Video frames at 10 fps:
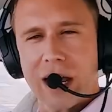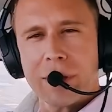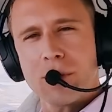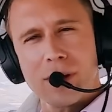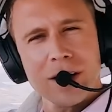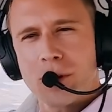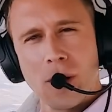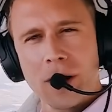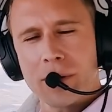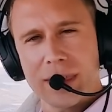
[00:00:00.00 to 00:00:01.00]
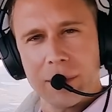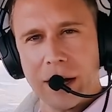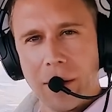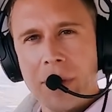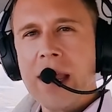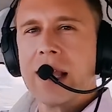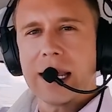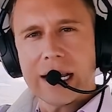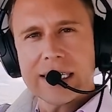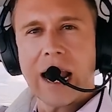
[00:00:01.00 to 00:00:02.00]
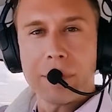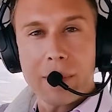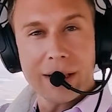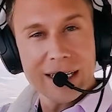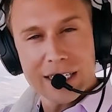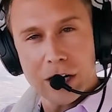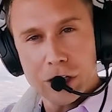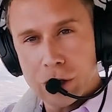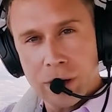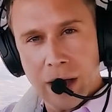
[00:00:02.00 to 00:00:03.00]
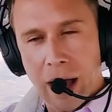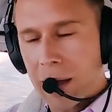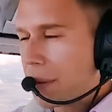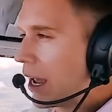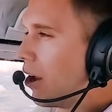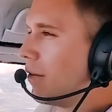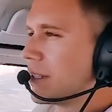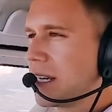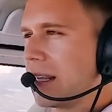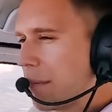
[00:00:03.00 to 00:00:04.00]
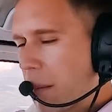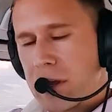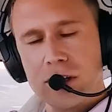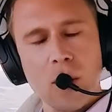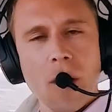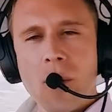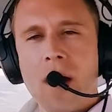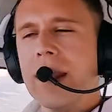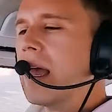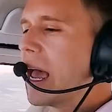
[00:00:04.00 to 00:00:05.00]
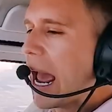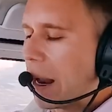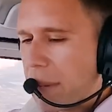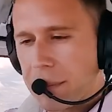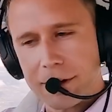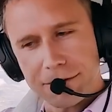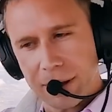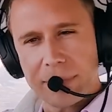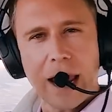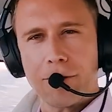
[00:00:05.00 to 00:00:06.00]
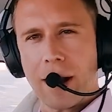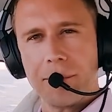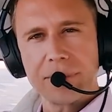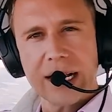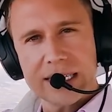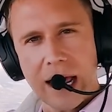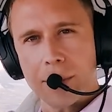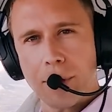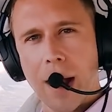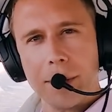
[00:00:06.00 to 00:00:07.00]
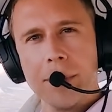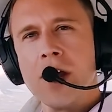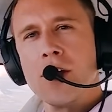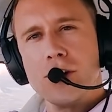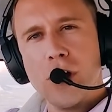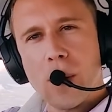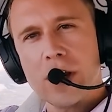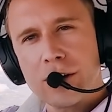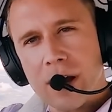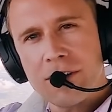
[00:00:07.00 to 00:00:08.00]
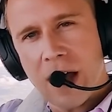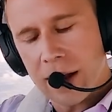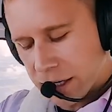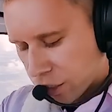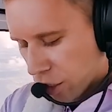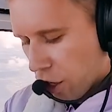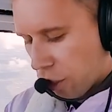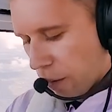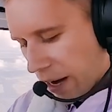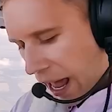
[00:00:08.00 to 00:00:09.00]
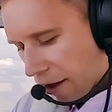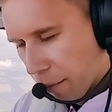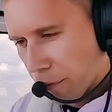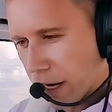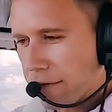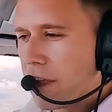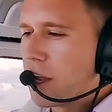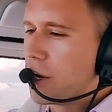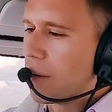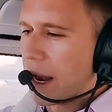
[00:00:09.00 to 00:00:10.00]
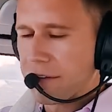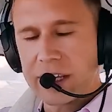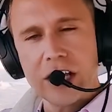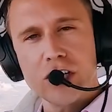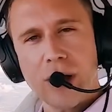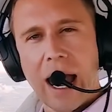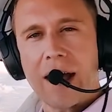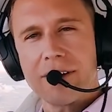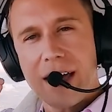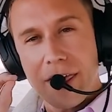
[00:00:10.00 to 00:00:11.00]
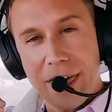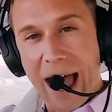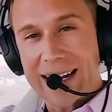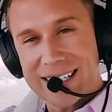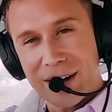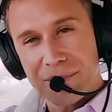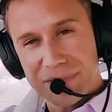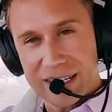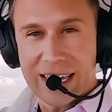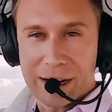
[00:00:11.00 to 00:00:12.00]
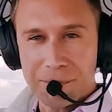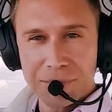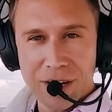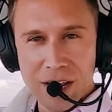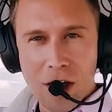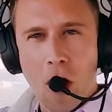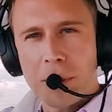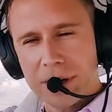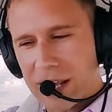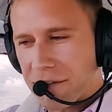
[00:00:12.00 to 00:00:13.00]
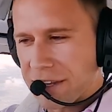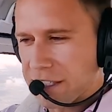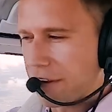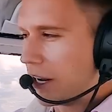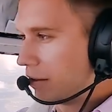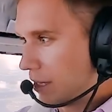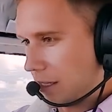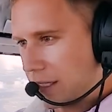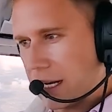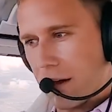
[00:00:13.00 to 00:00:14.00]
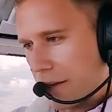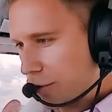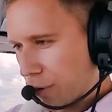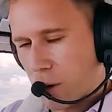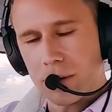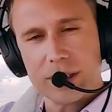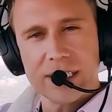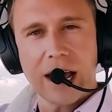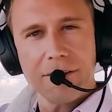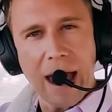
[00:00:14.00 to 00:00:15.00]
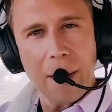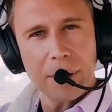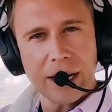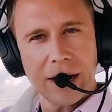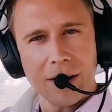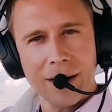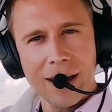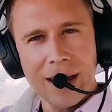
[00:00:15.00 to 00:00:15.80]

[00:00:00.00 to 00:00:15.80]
gotta be willing to work with them here. Like I said, I may be listening to Unicom and all of a sudden they may be using 1-1 and I'm able to flip that around. It's not a problem knowing your avionics, knowing how to breathe, knowing everything that you have, that's the key. Hope you're loving this video, seeing all this real world stuff uh, happen here.